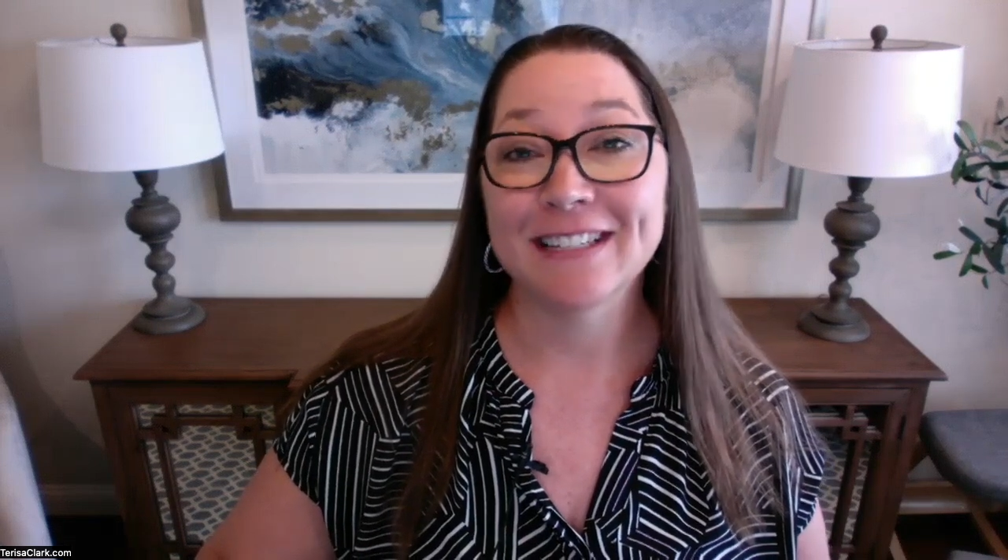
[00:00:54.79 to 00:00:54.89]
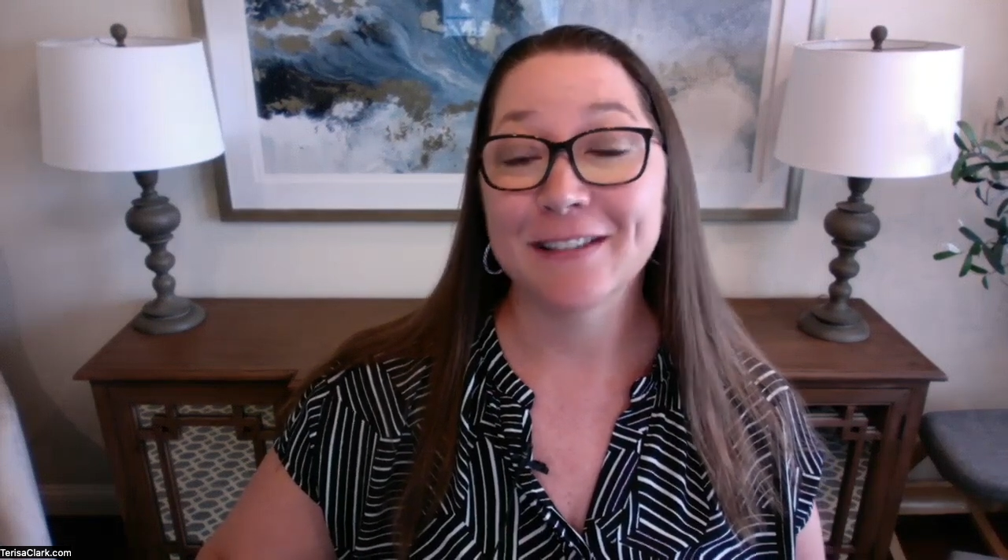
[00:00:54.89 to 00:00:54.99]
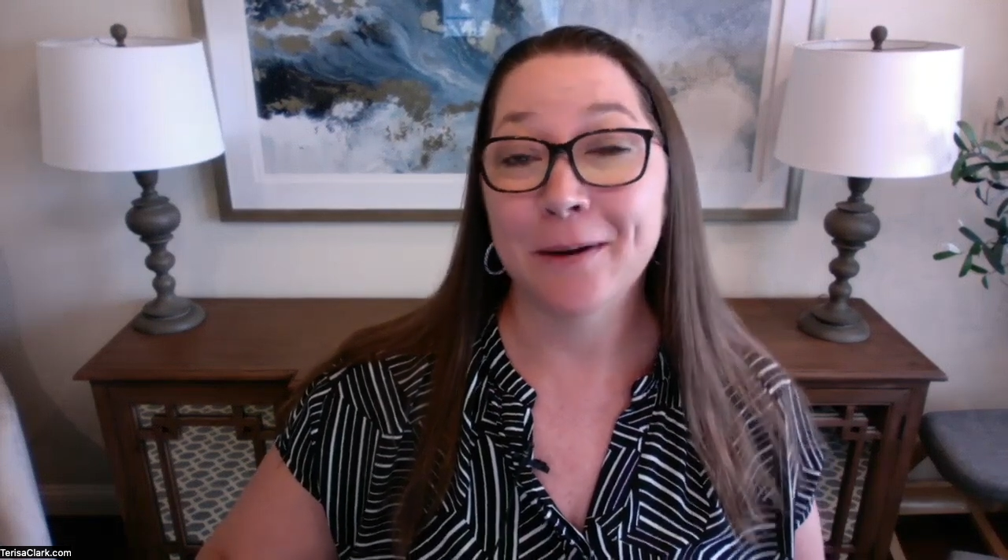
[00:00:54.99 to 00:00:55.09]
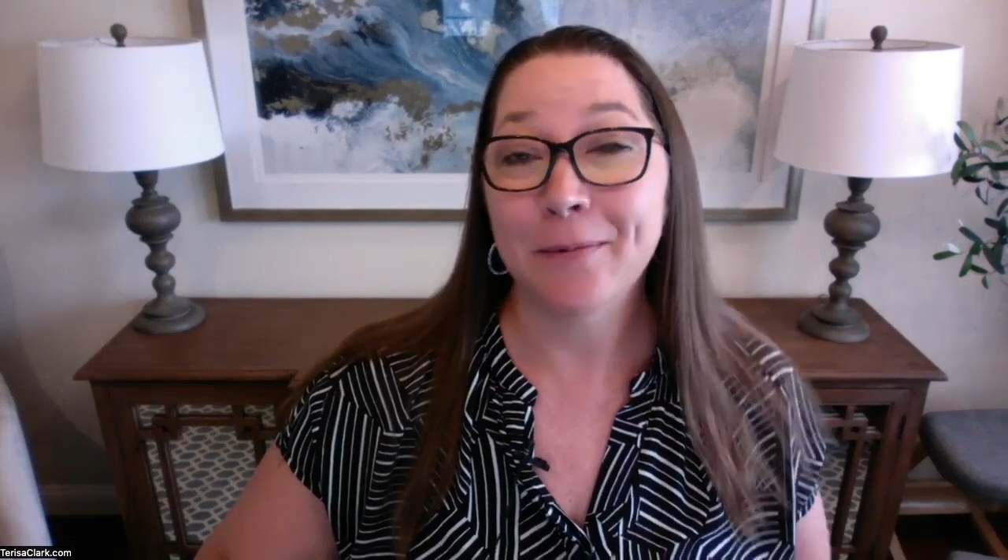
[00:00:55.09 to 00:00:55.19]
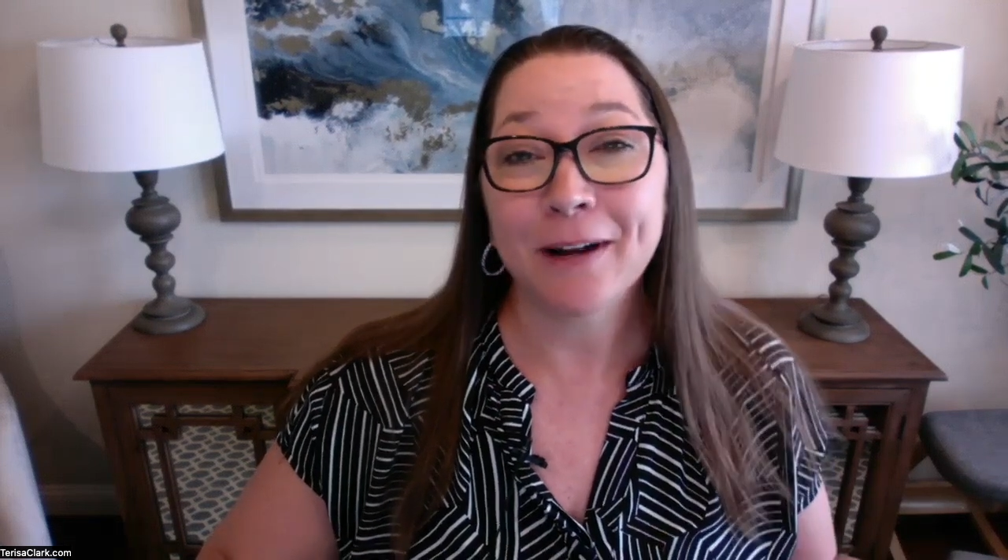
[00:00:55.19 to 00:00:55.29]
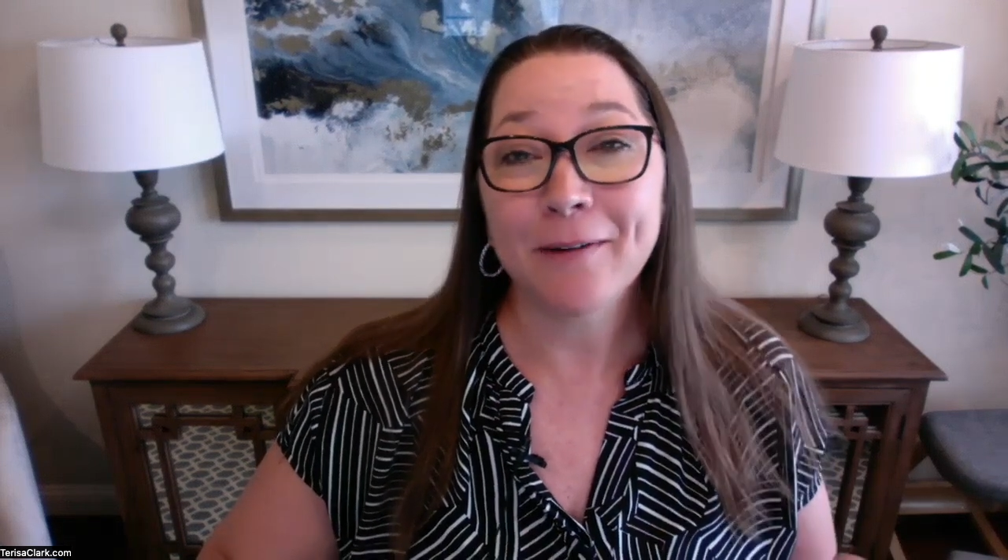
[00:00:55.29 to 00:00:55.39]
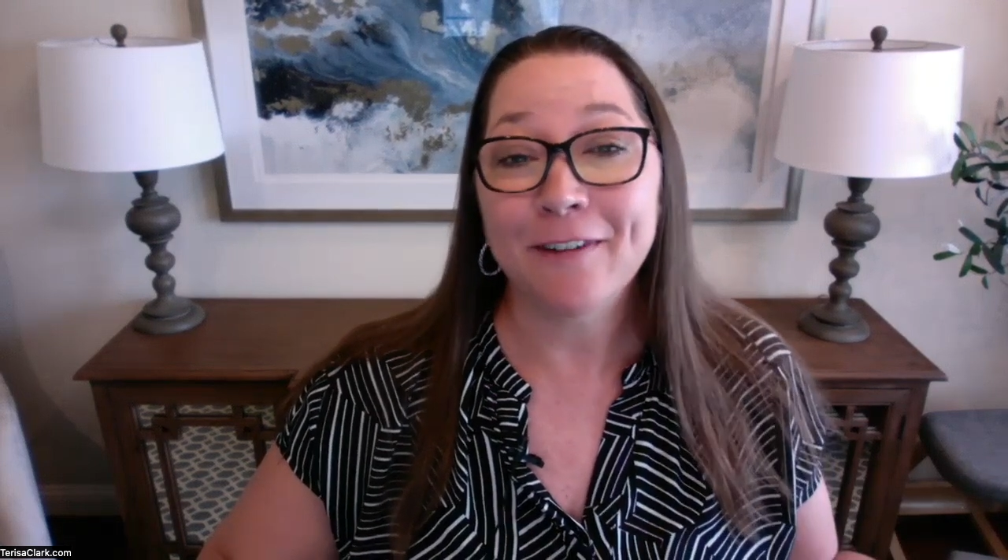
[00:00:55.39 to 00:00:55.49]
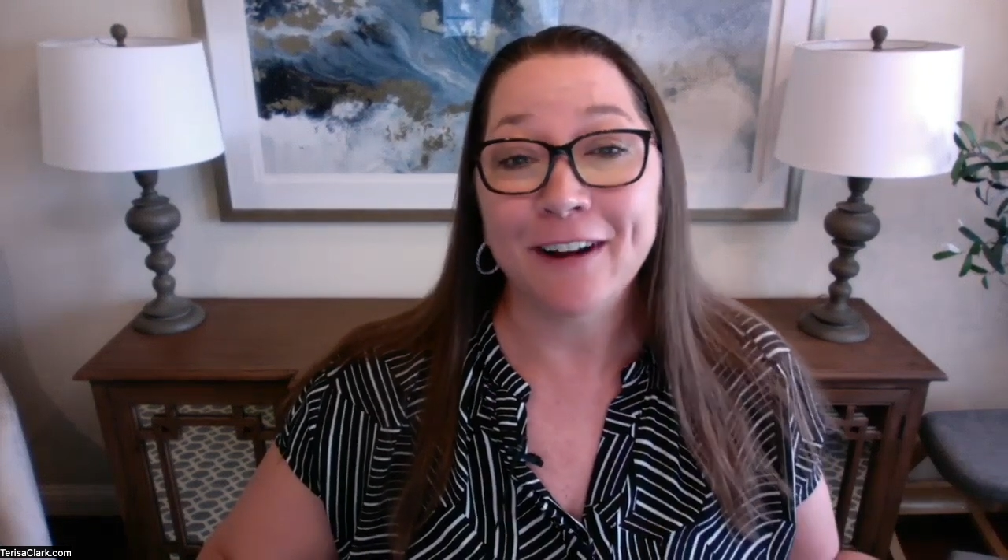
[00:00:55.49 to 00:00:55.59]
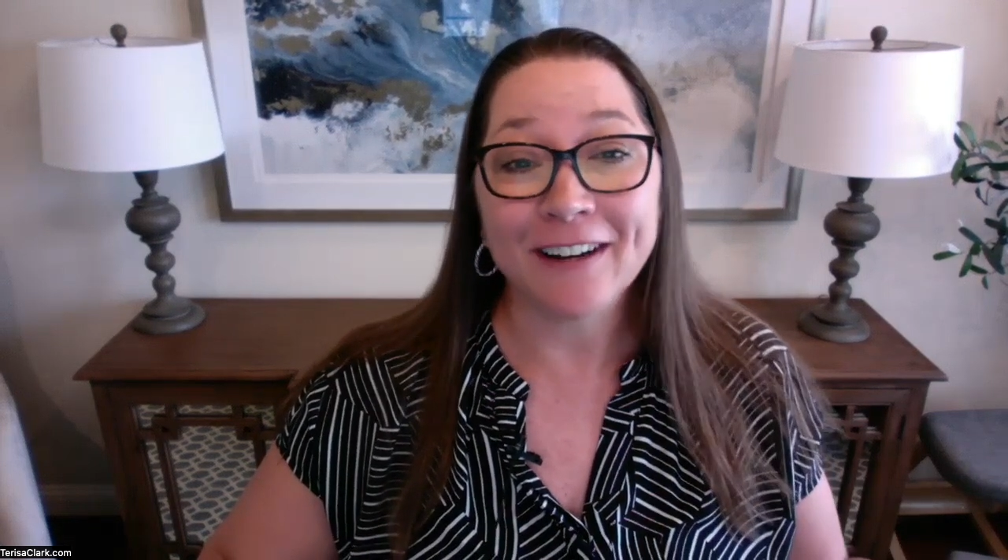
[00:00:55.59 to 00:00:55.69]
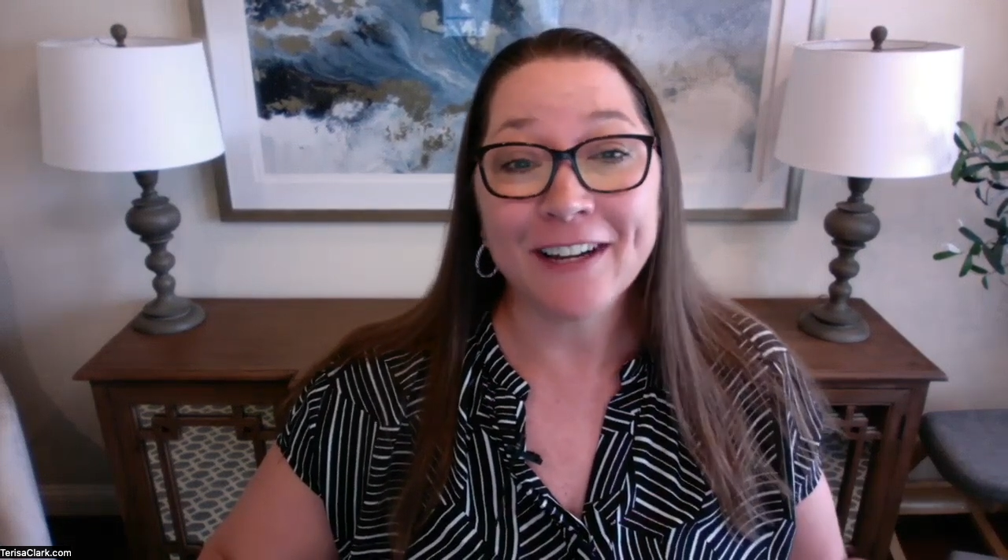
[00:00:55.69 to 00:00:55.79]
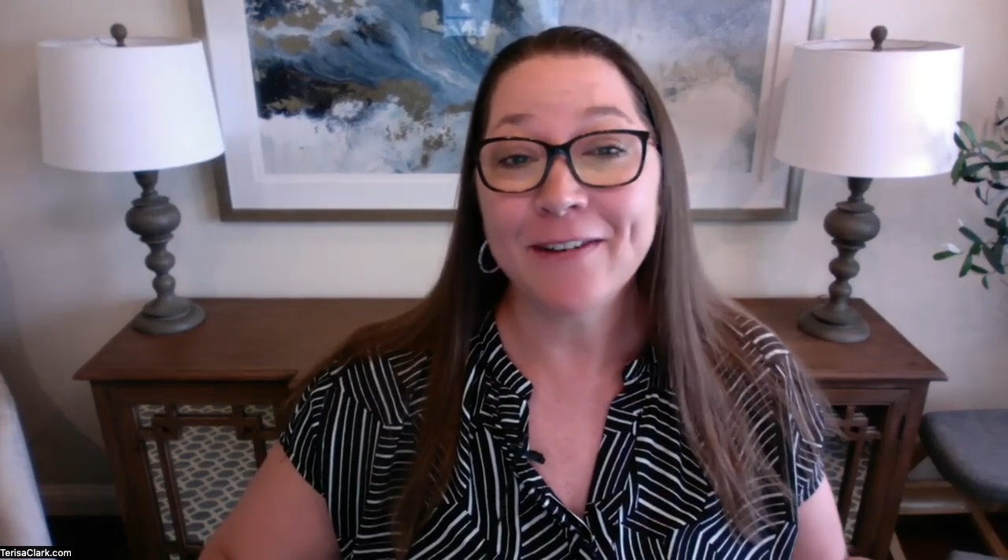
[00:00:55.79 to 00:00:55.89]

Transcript: And so I bring a very